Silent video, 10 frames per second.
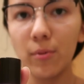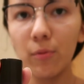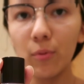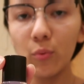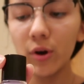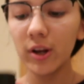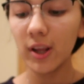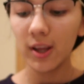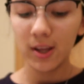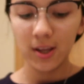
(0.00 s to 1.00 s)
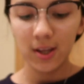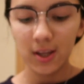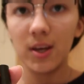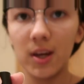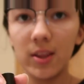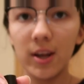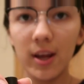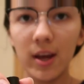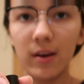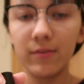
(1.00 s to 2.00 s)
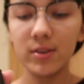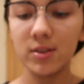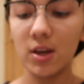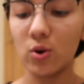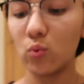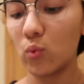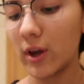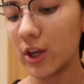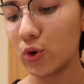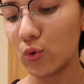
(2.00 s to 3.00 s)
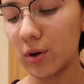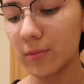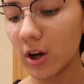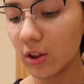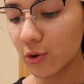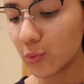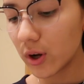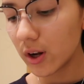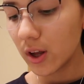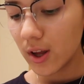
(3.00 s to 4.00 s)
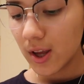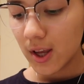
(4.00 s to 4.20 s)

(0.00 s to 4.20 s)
purple one, and then I have this like white cream colored one.